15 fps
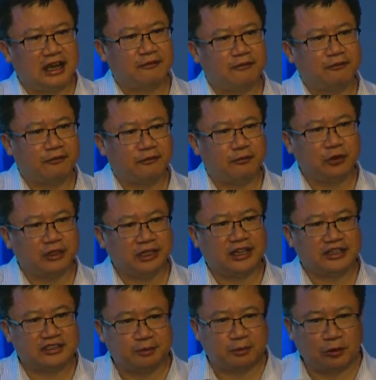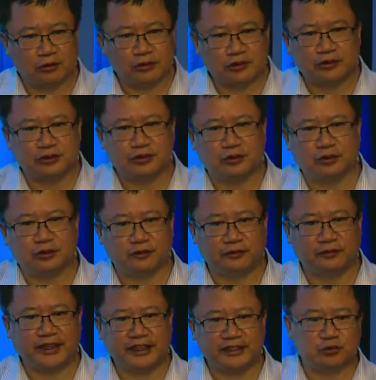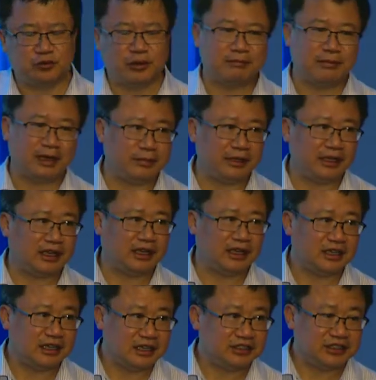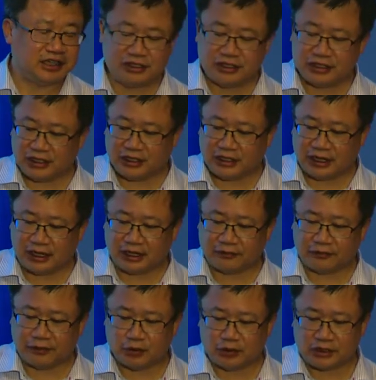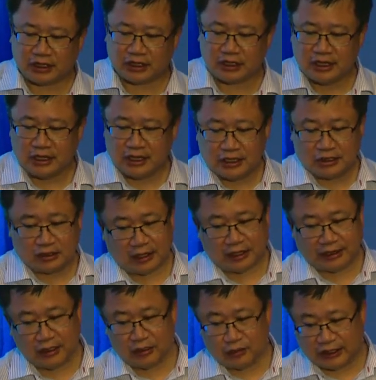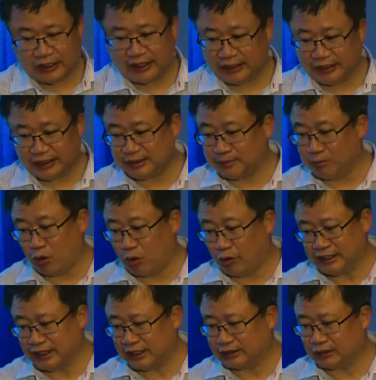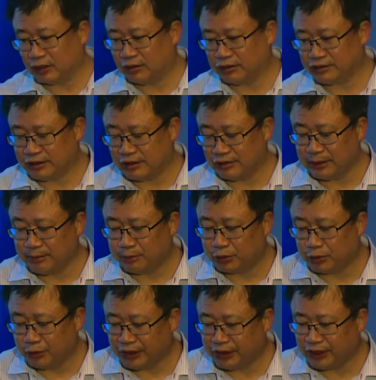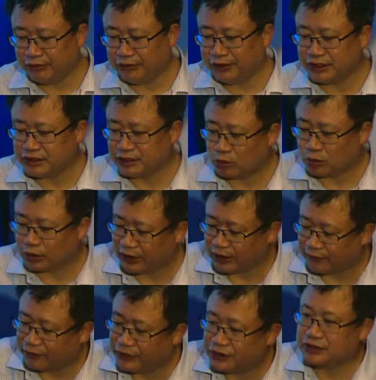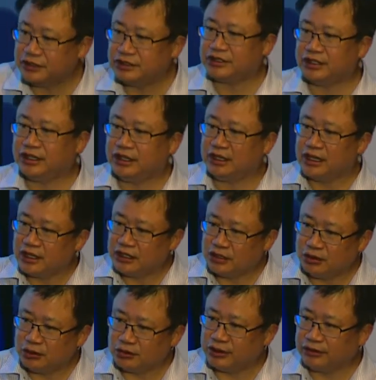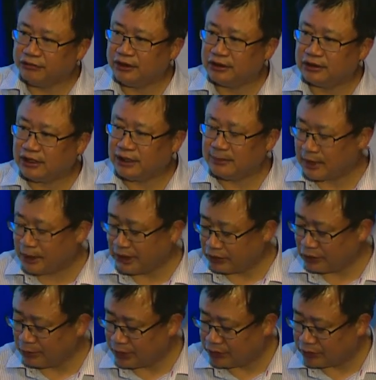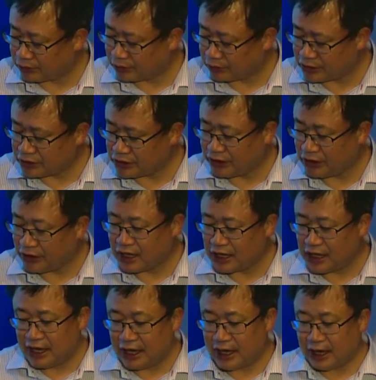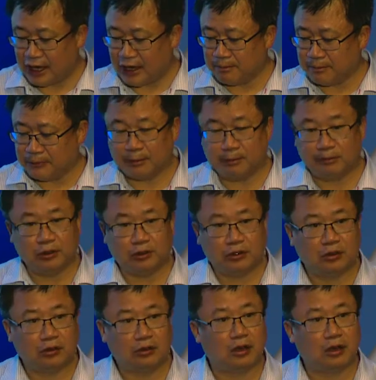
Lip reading: footing, I suppose, to face what might be a challenging future. So I think you'll hear these more in other talks around improving irrigation water efficiency, using real-time hydrometeorology, the Bureau